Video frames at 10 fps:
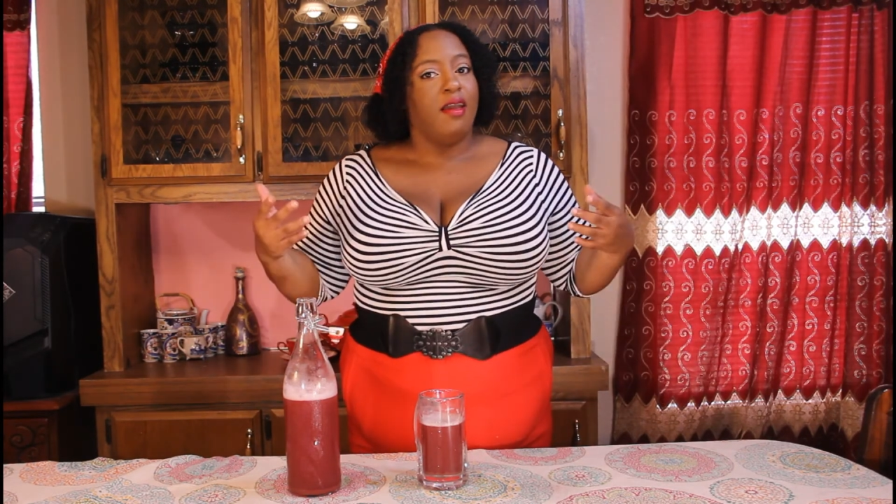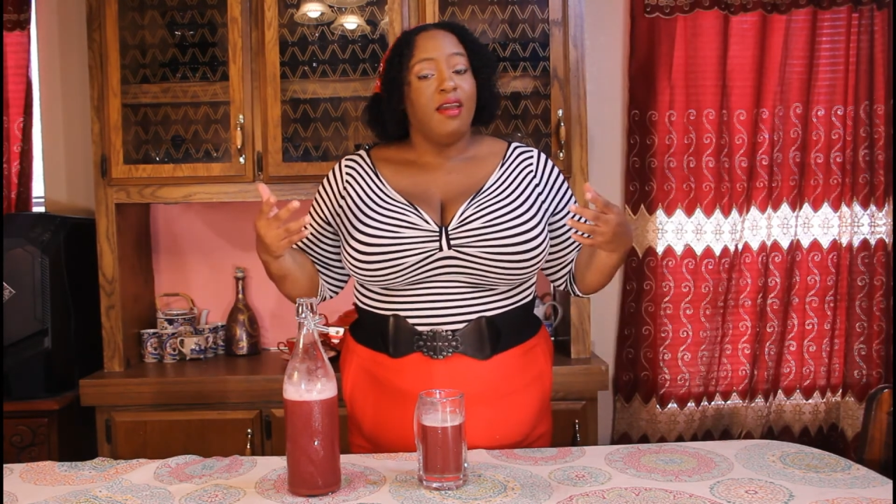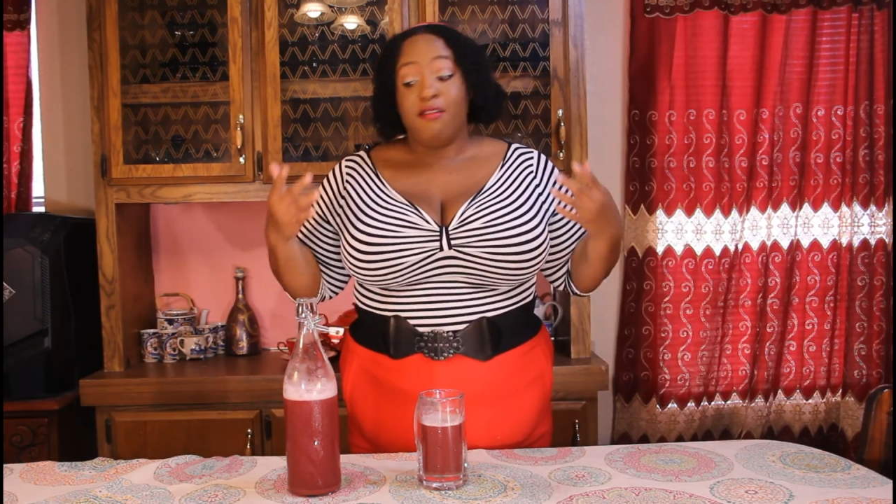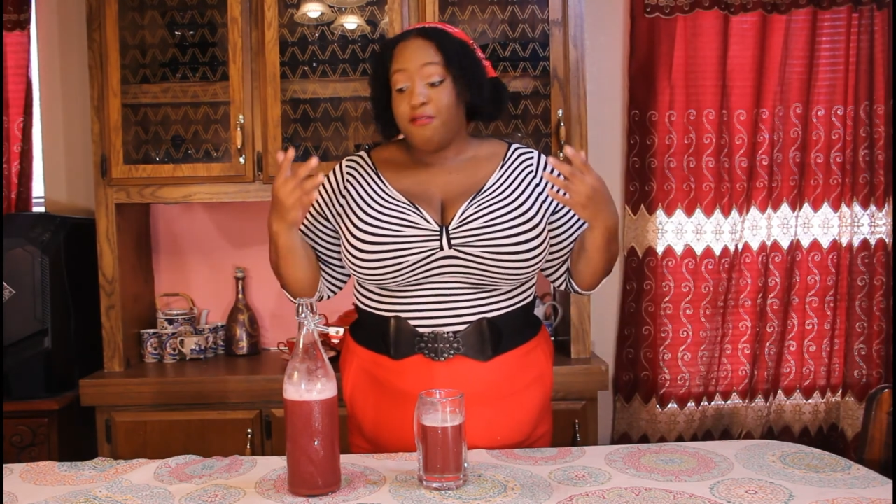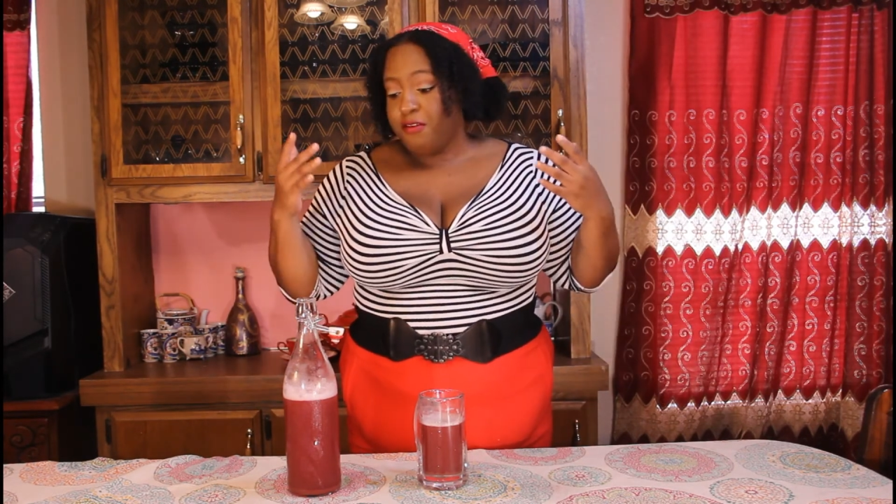
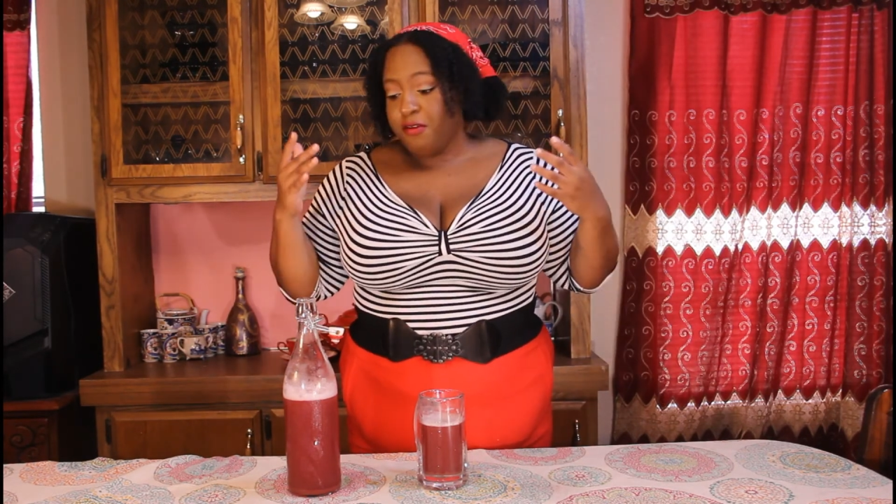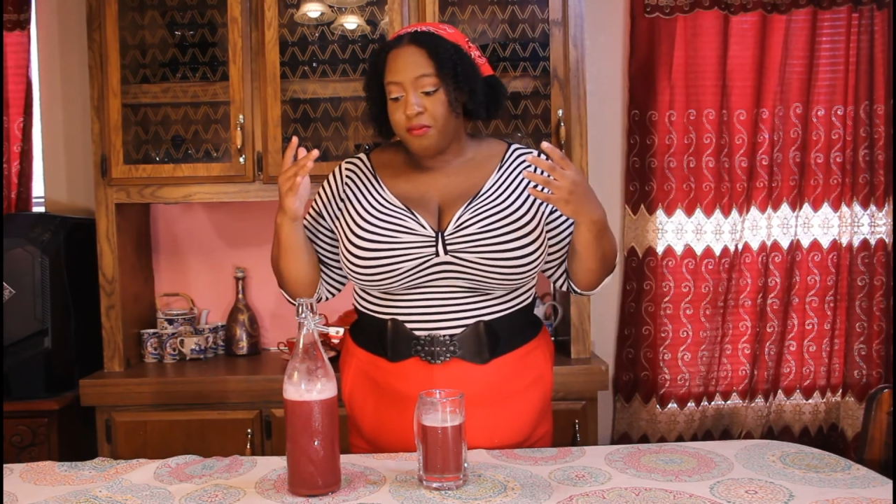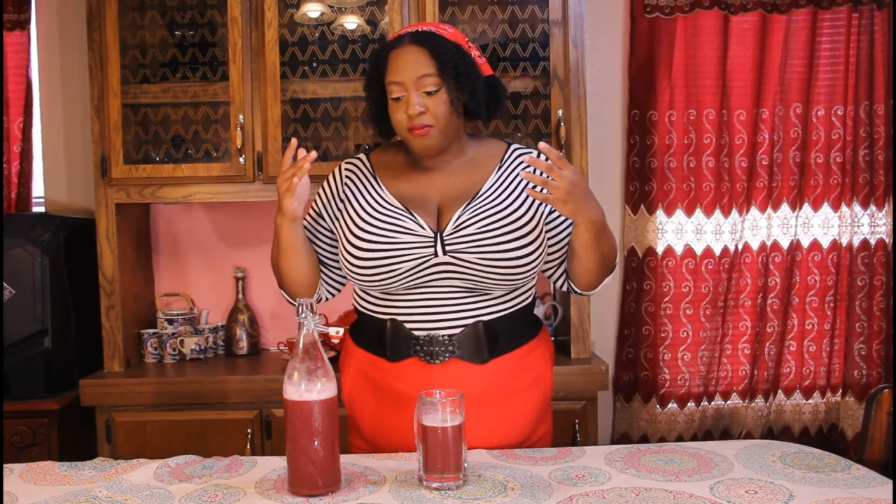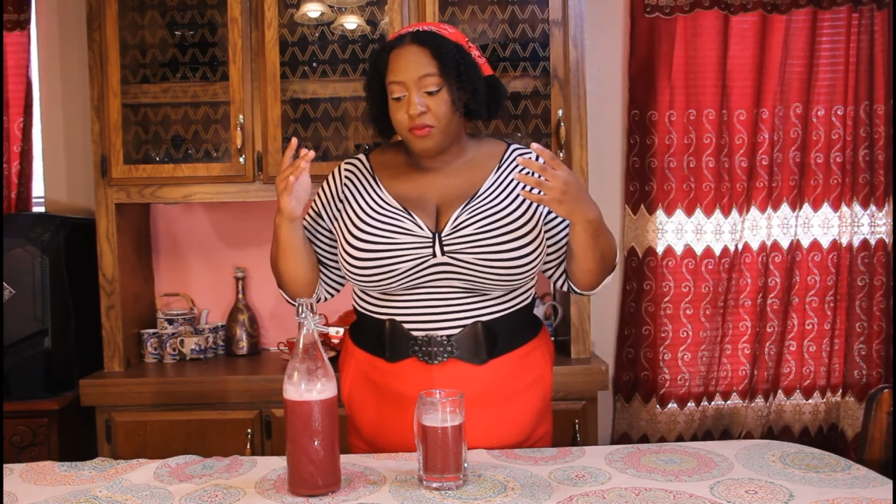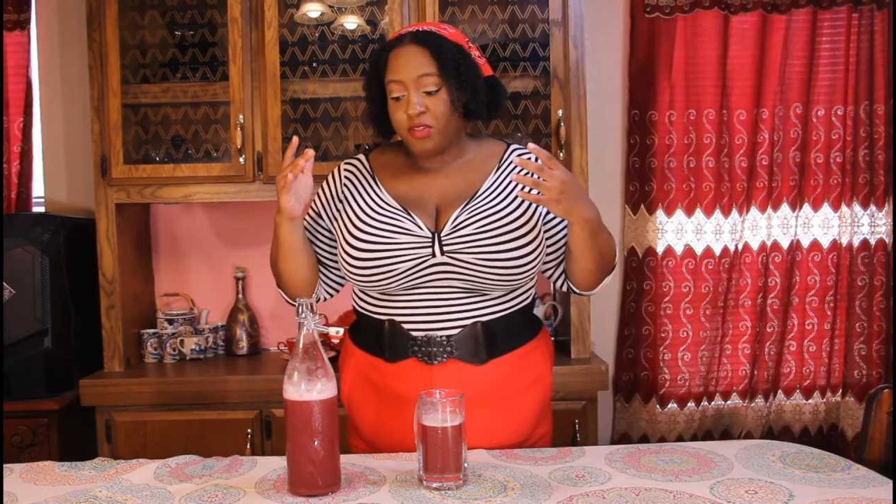If
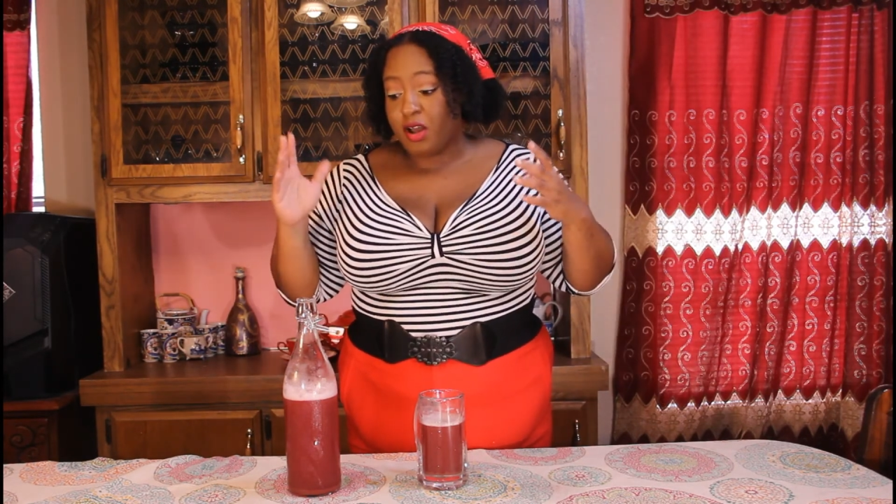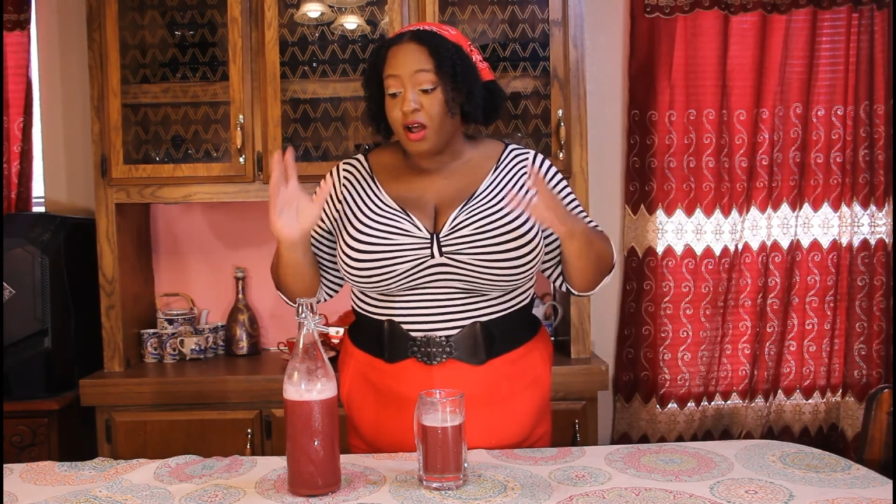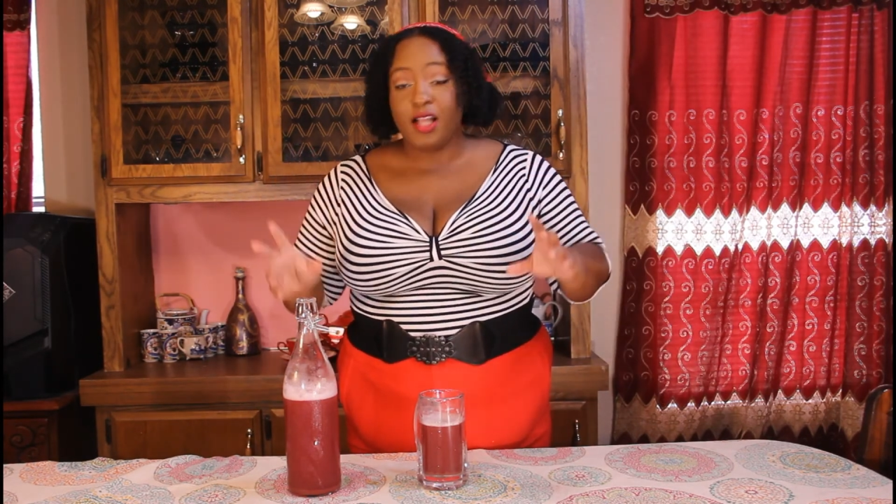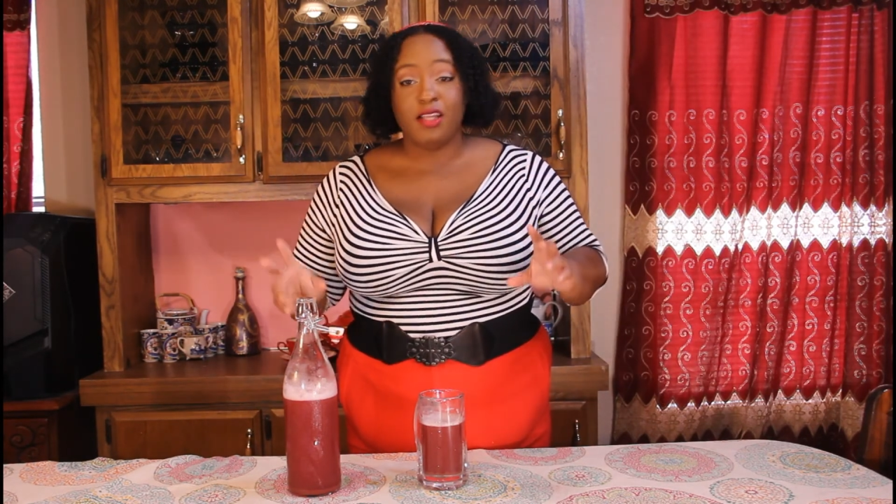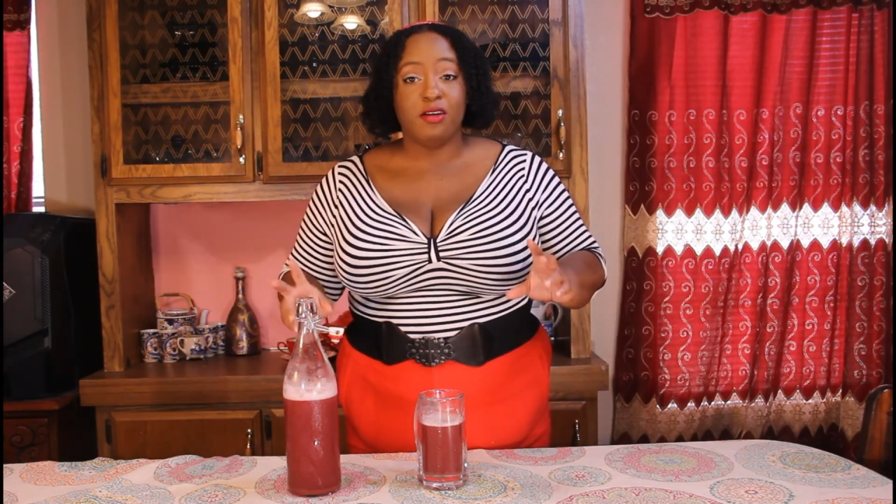the
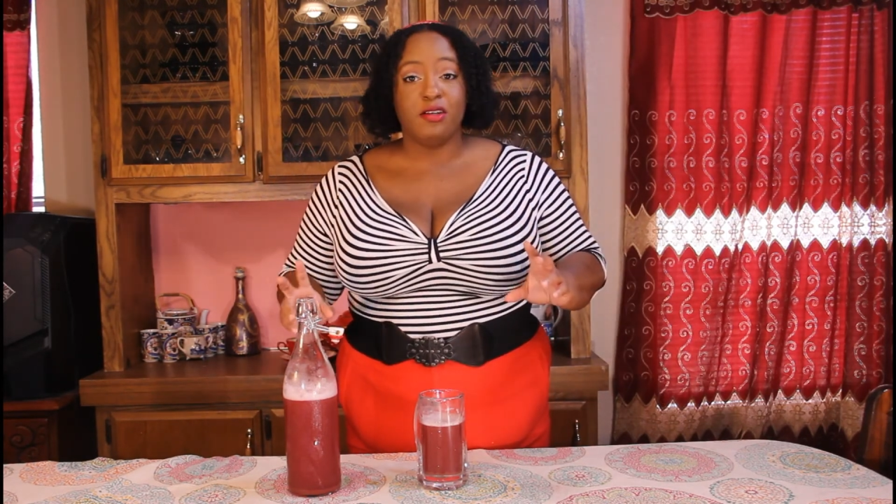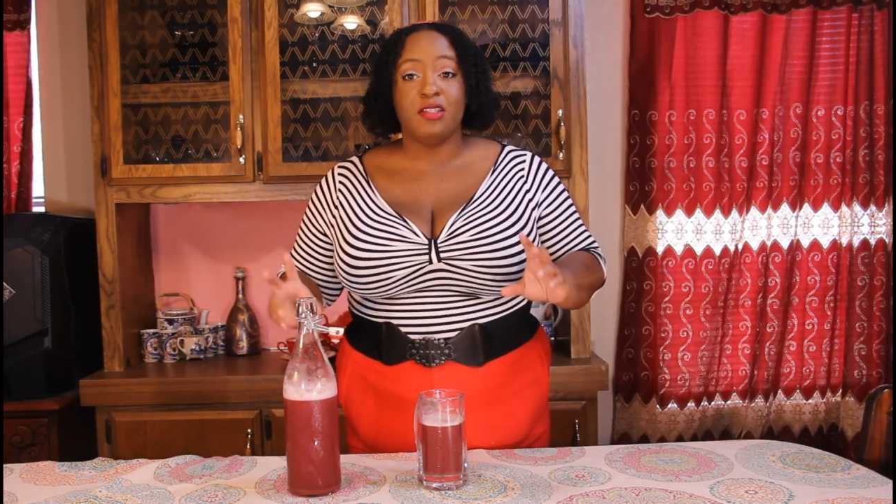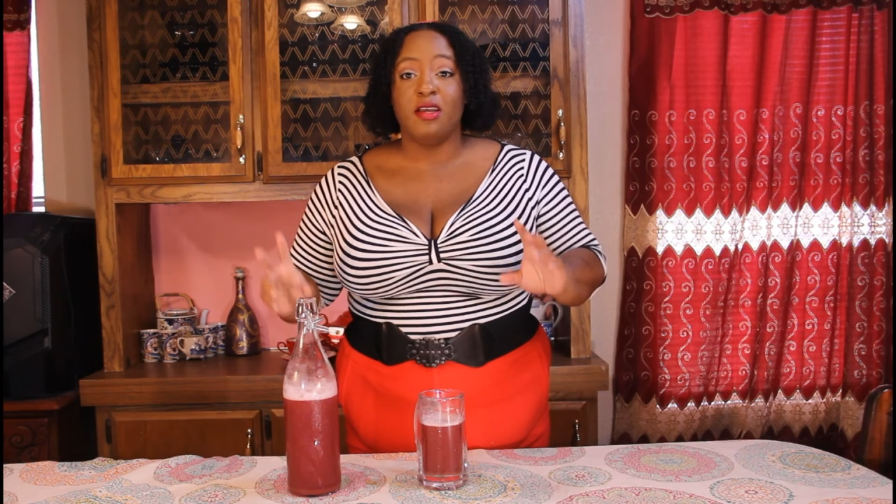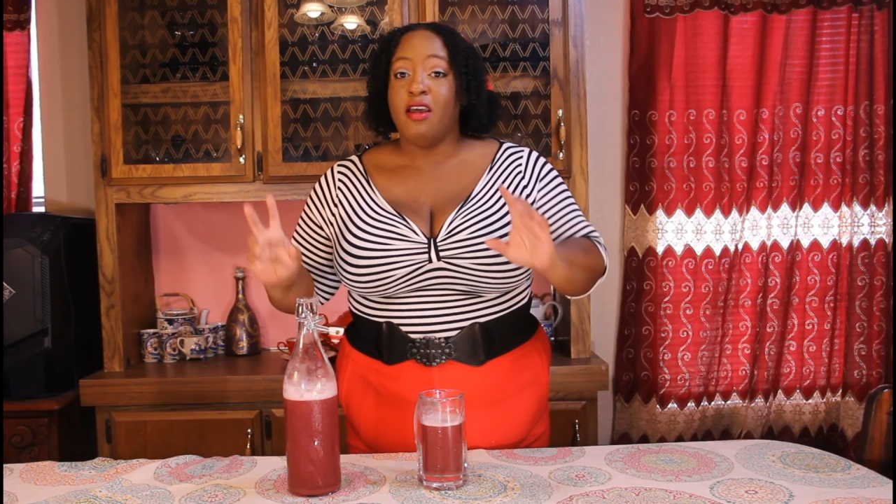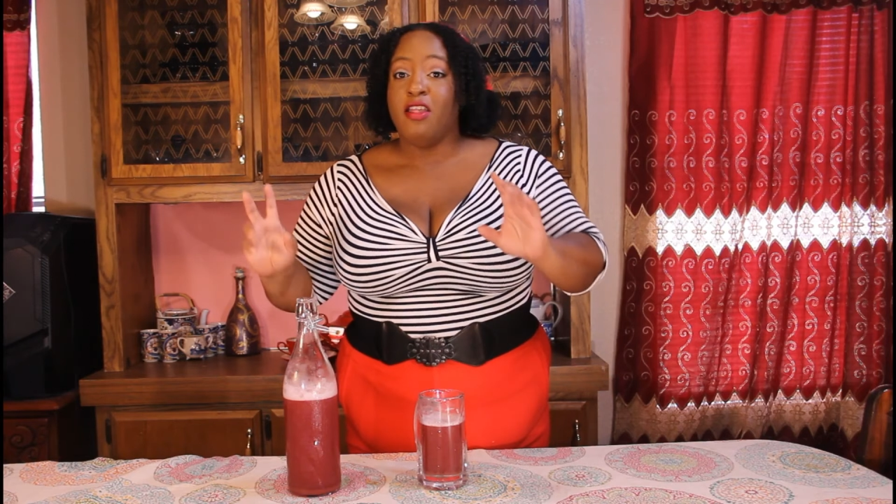colors